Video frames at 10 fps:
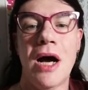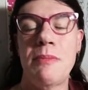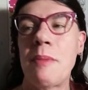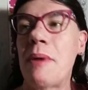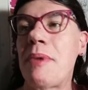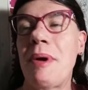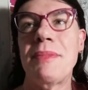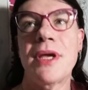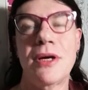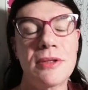Up, up, up, up,
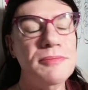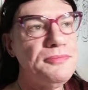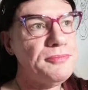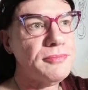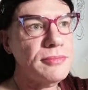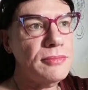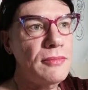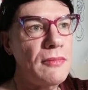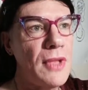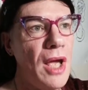up they go.
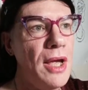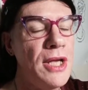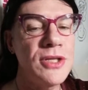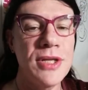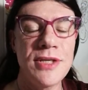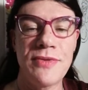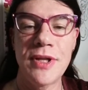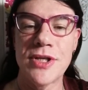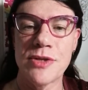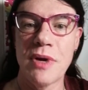Into these
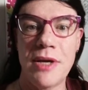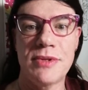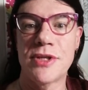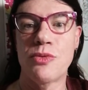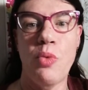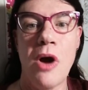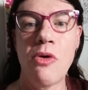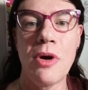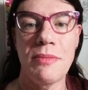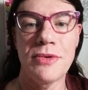villages where he was just
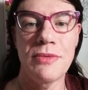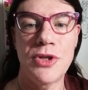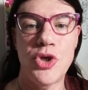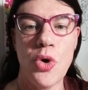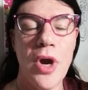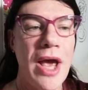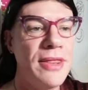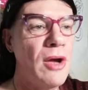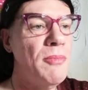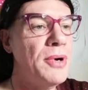welcomed with joy,
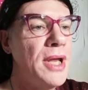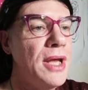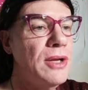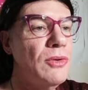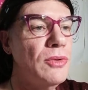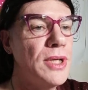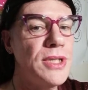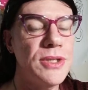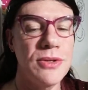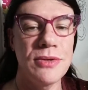and they were bringing in all
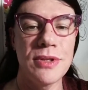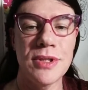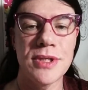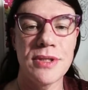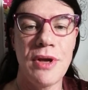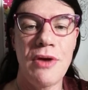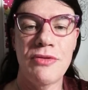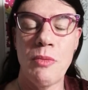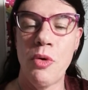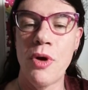these students
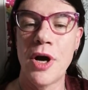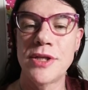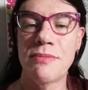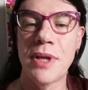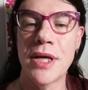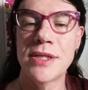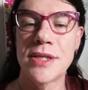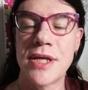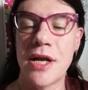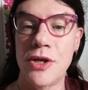from all kinds of
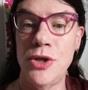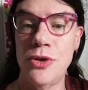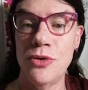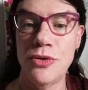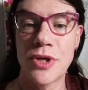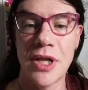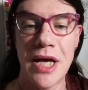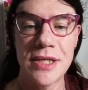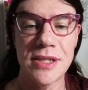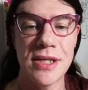places. He had a huge
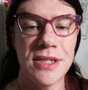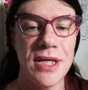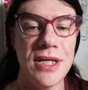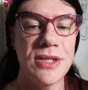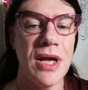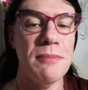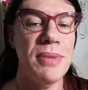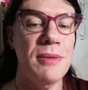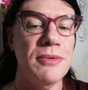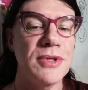class that he's teaching, and
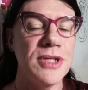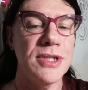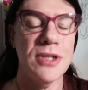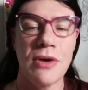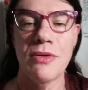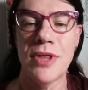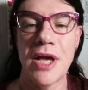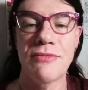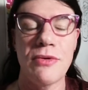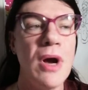people just so
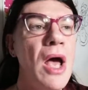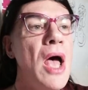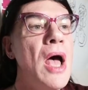thankful.